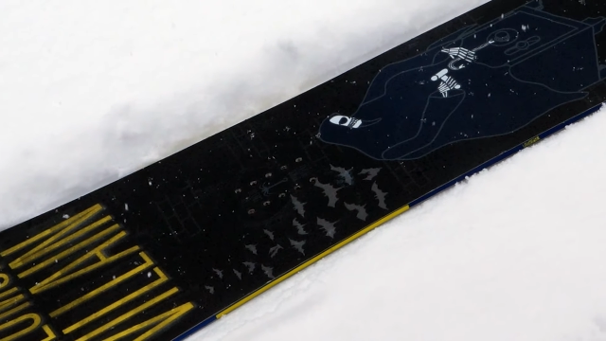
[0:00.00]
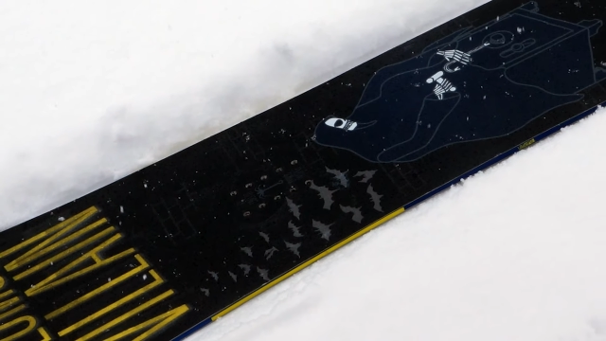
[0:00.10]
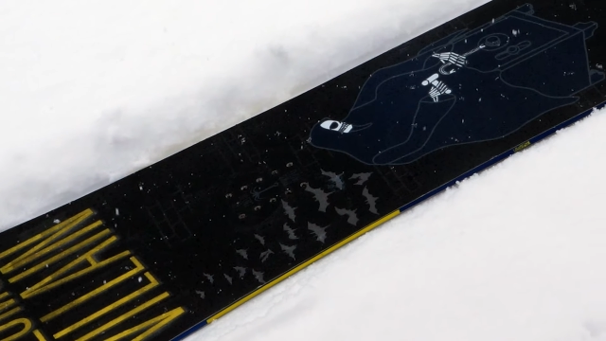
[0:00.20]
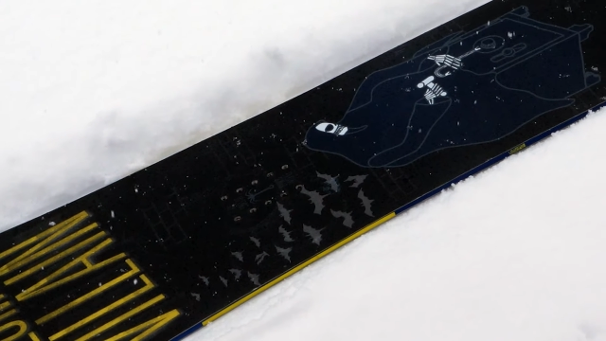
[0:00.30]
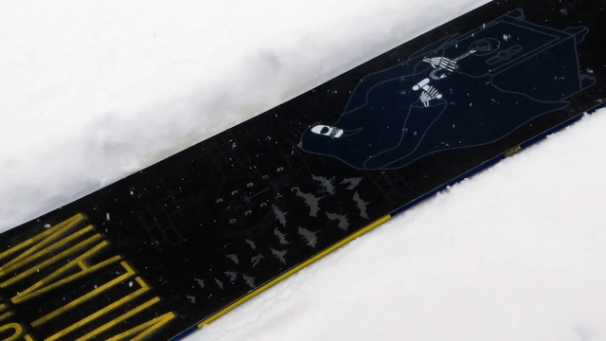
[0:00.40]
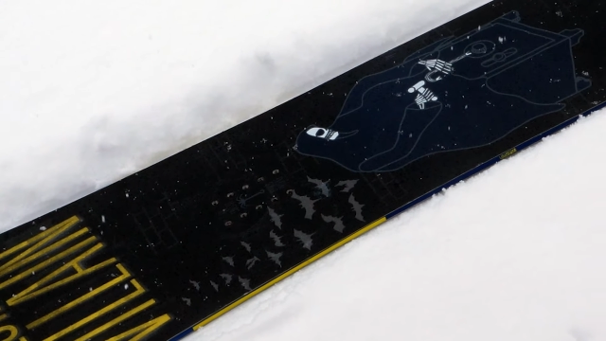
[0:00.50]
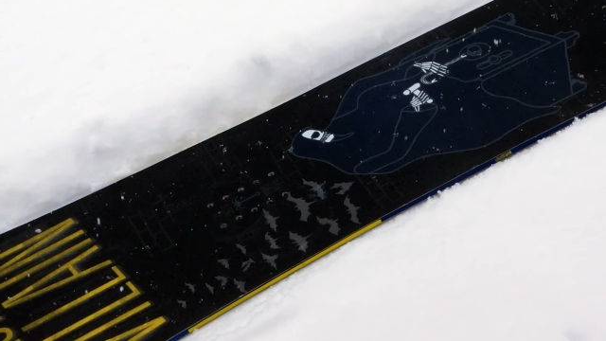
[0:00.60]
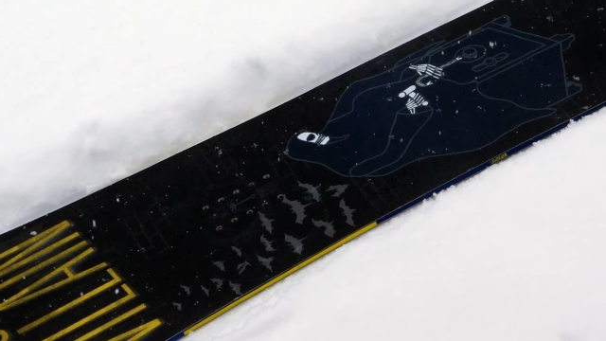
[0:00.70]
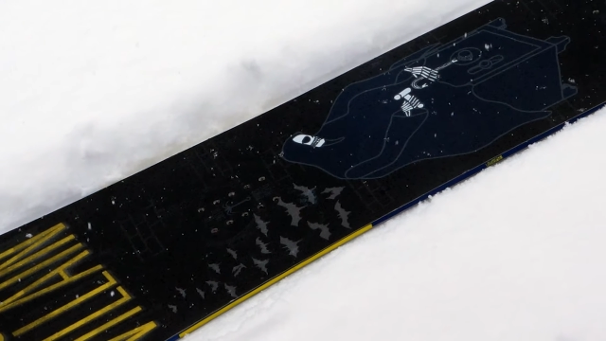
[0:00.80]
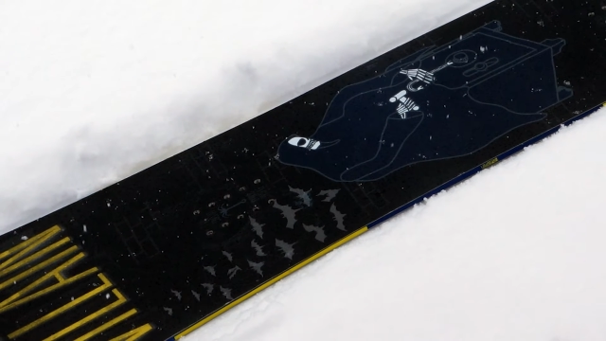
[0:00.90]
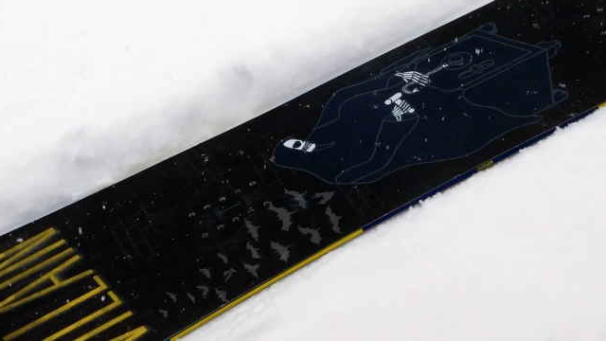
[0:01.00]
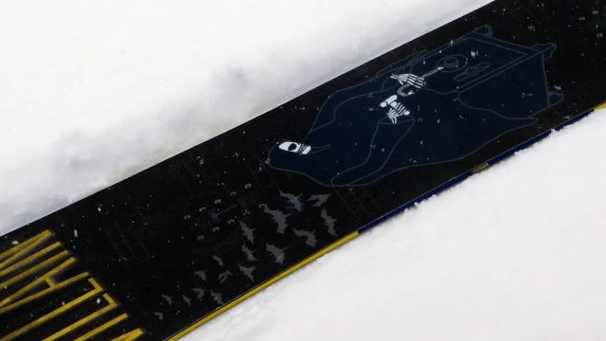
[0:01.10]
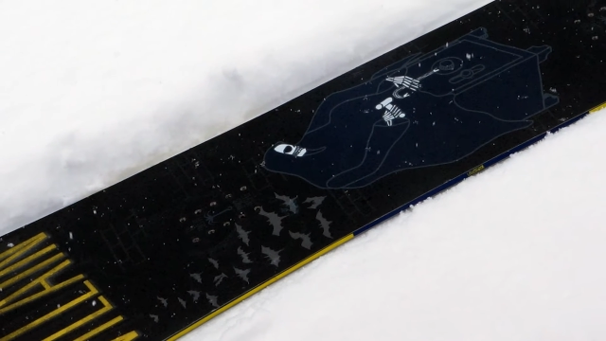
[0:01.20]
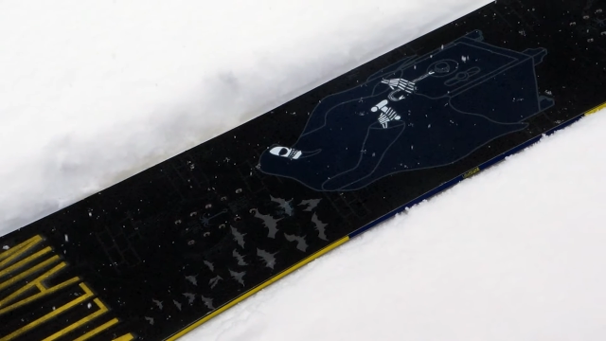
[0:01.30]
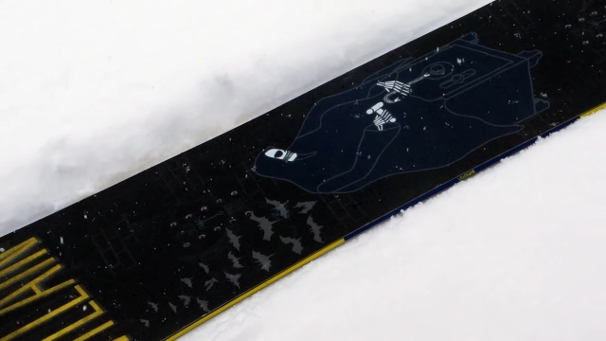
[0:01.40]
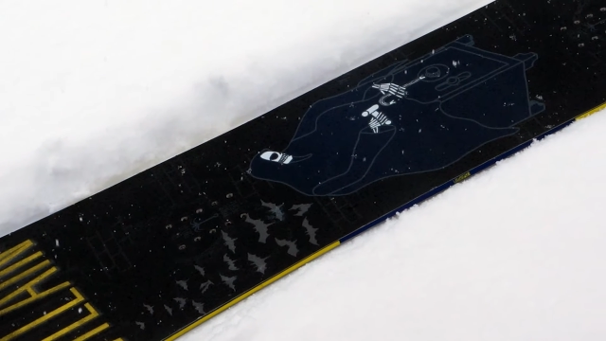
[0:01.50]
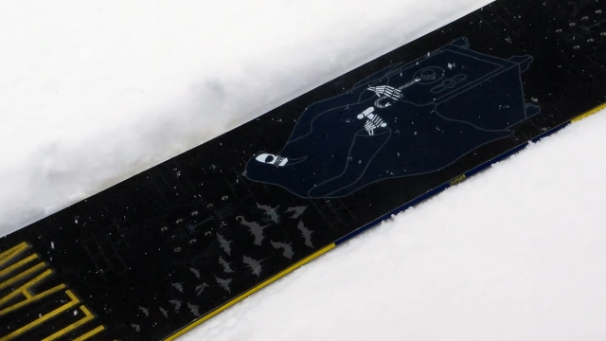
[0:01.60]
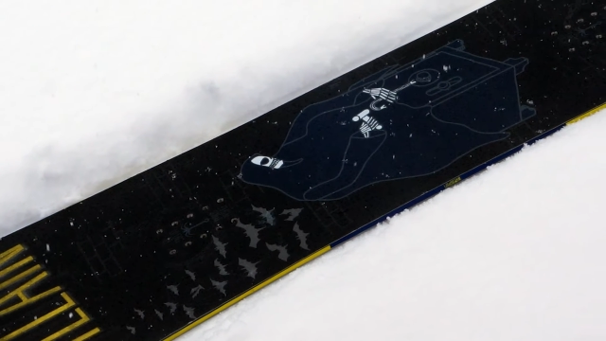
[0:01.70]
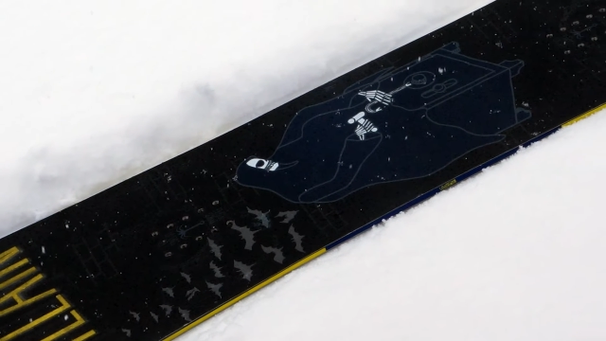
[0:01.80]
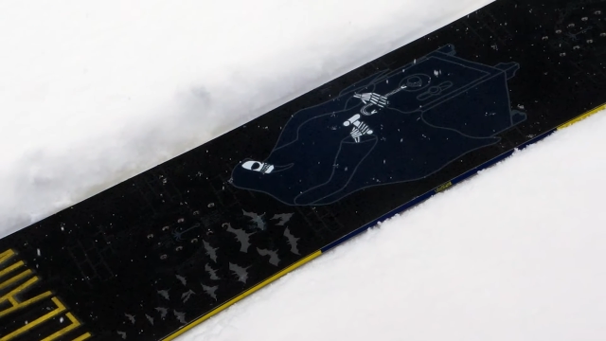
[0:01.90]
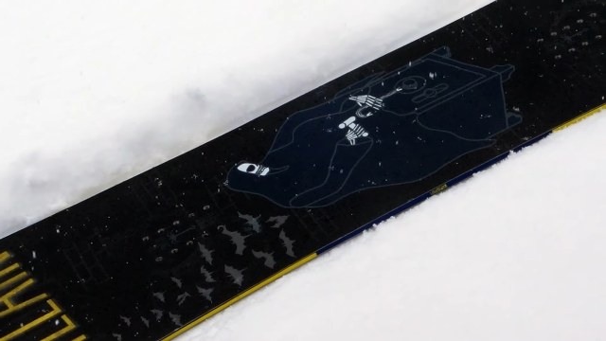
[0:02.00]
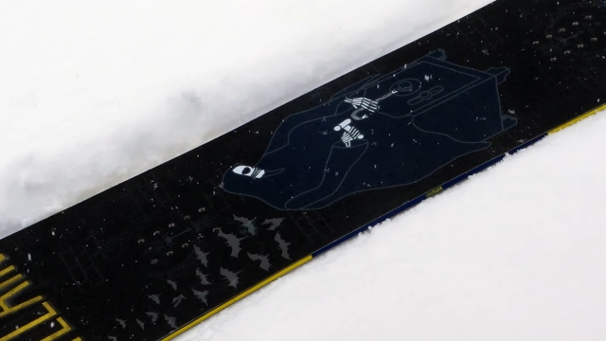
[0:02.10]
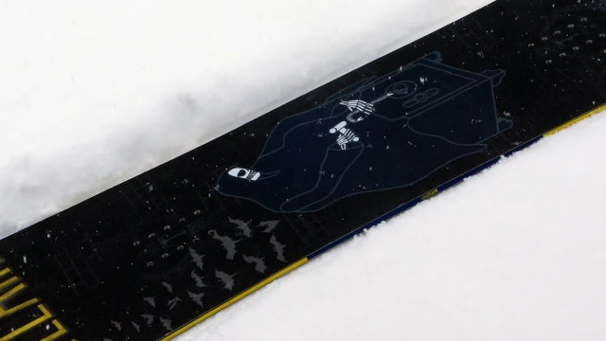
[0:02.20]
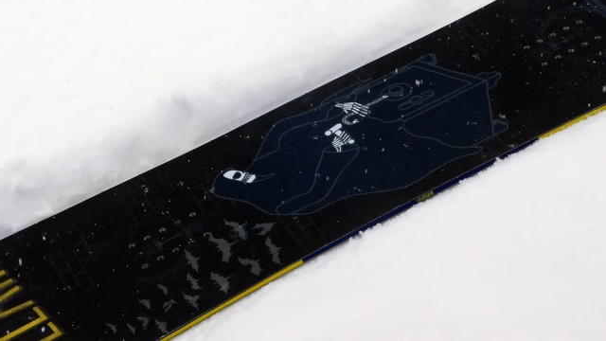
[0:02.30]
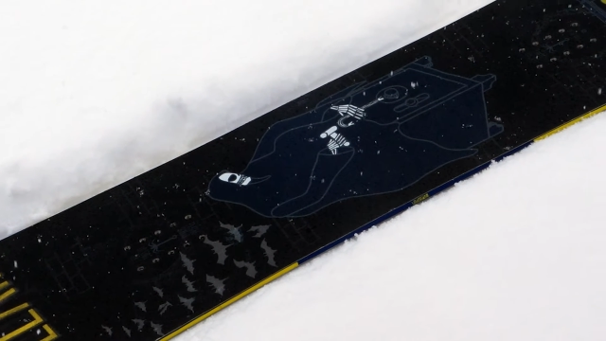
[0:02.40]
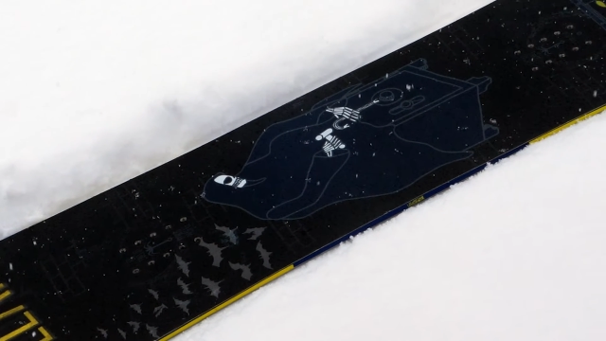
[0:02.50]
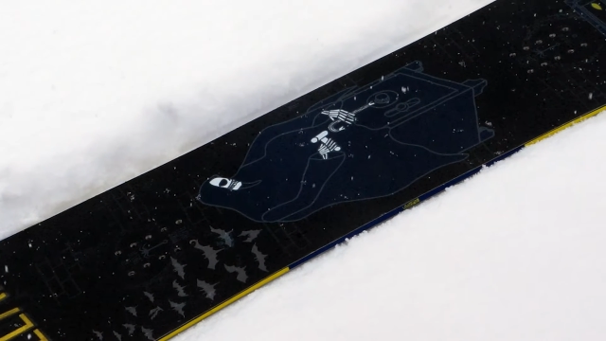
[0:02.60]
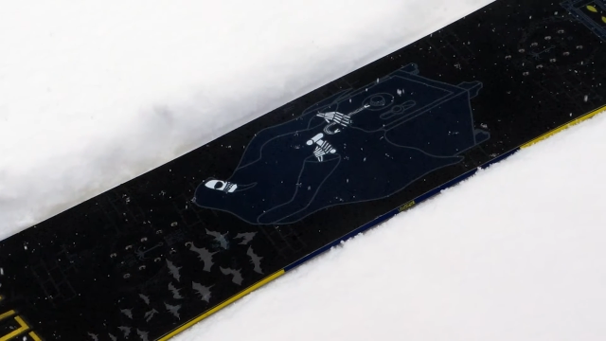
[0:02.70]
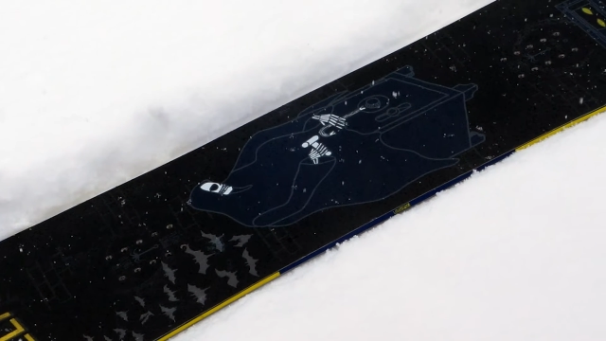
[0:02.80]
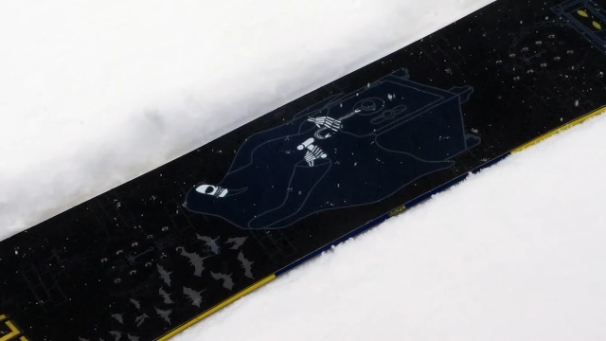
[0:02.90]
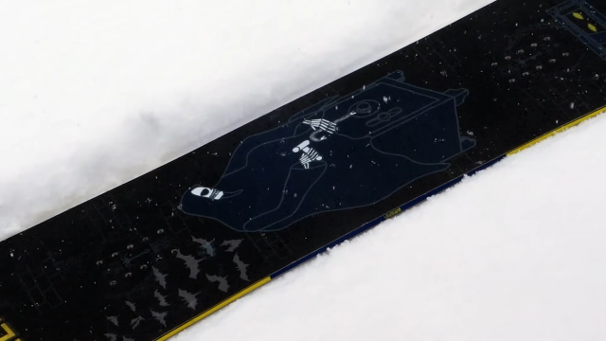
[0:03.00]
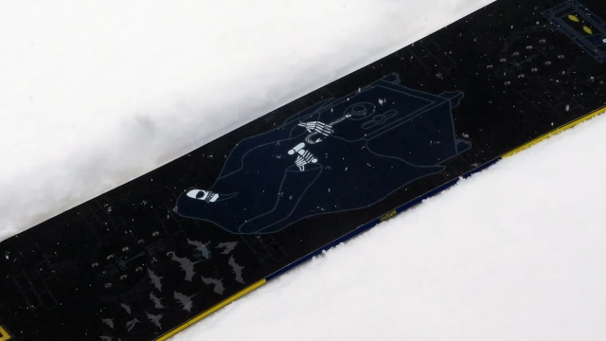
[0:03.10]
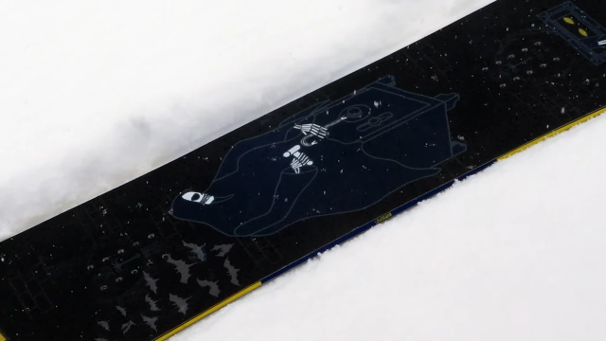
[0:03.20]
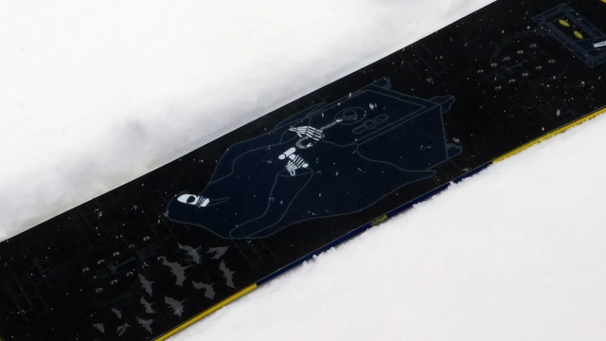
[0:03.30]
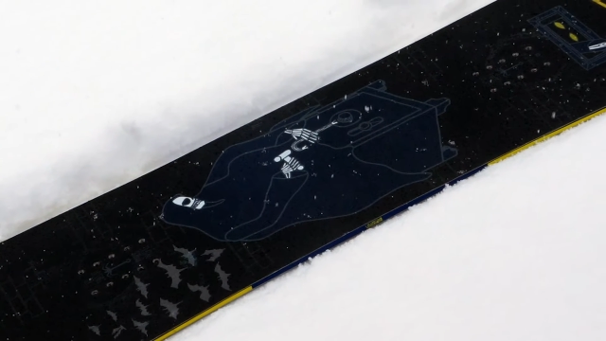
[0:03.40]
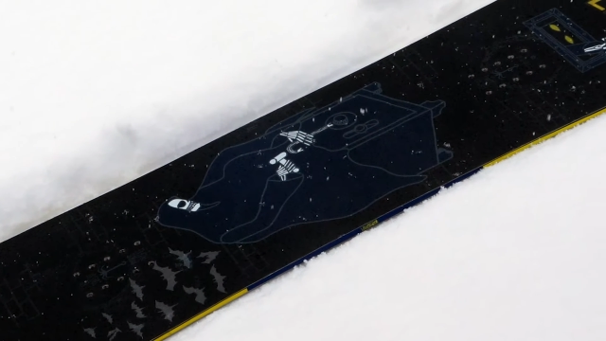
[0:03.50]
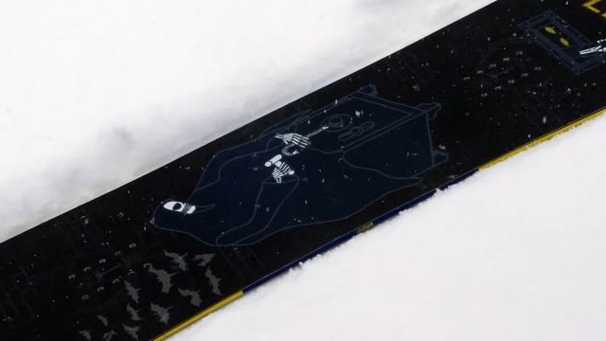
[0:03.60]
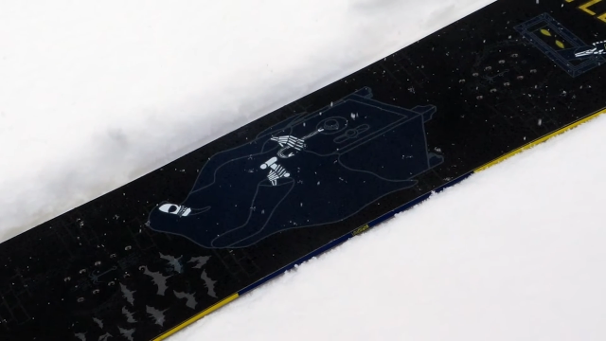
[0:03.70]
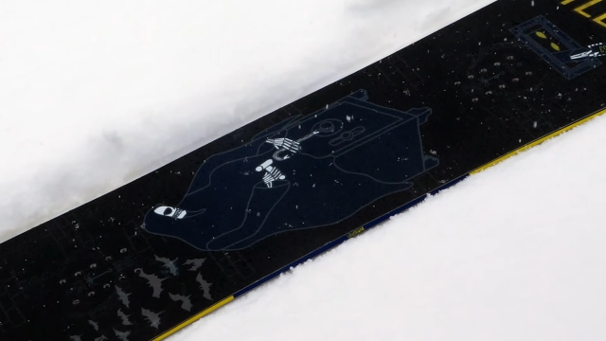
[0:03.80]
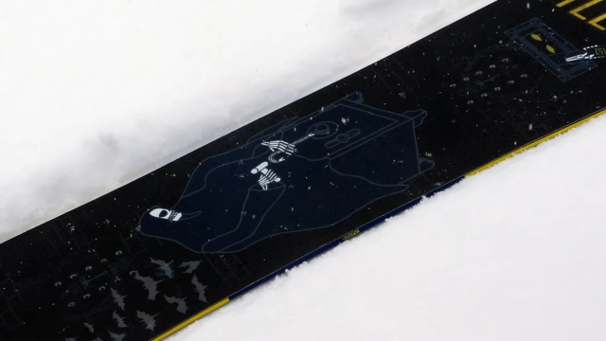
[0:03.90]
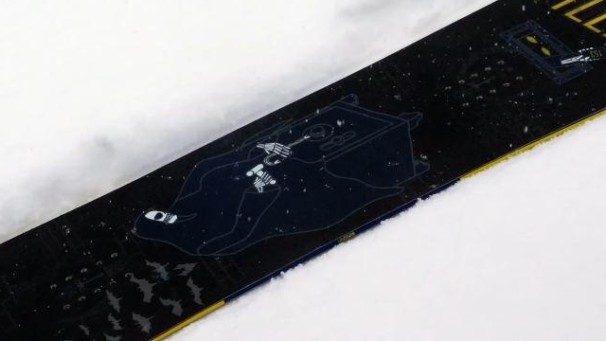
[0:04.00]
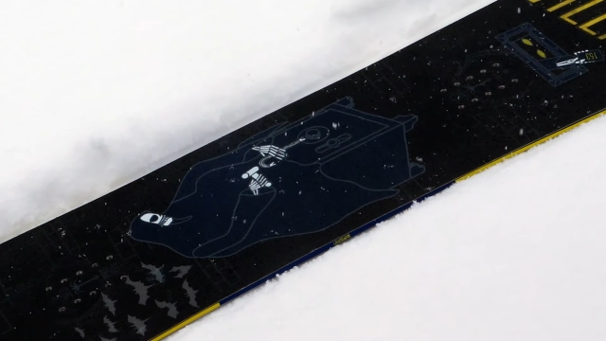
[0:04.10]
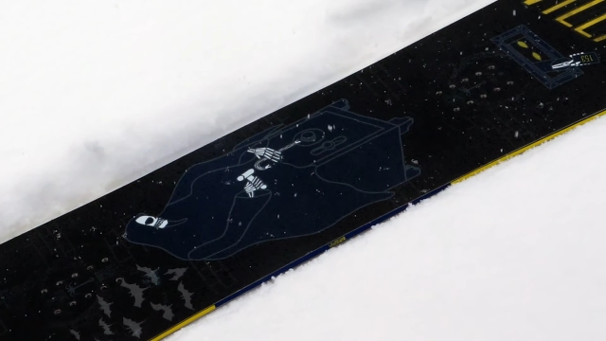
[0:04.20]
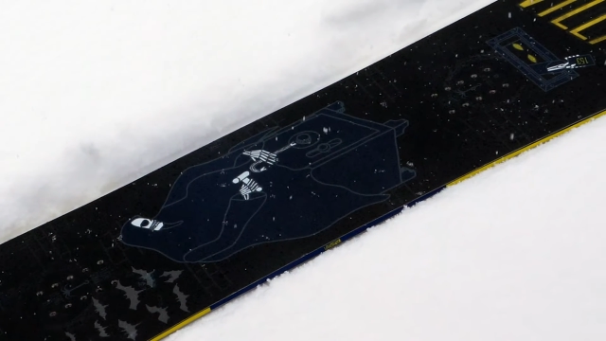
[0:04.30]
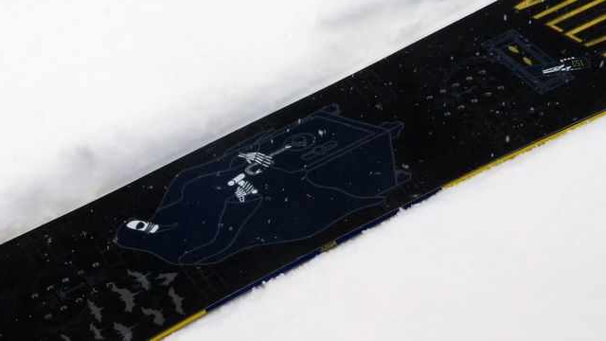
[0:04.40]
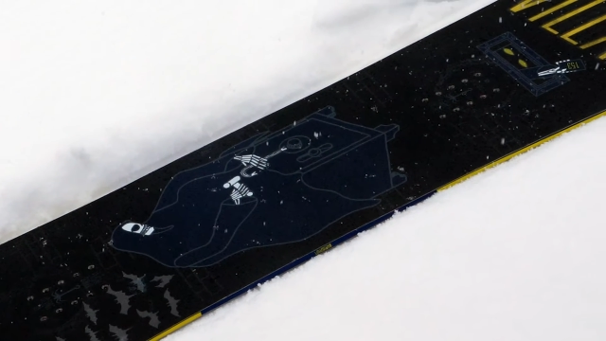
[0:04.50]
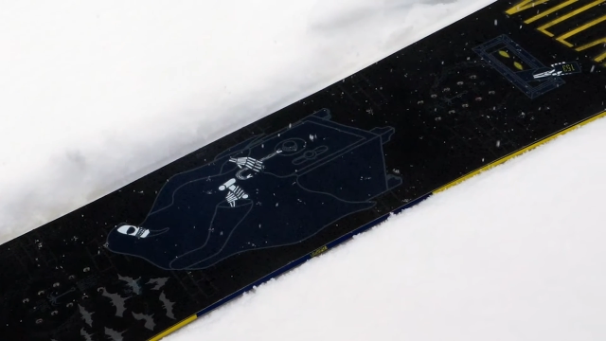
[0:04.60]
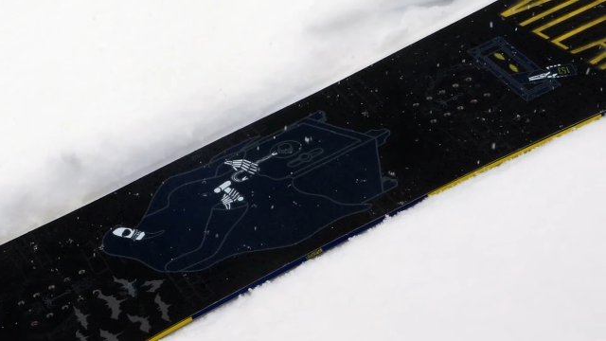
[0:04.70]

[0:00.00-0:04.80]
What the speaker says: Nobody's mouth can be seen.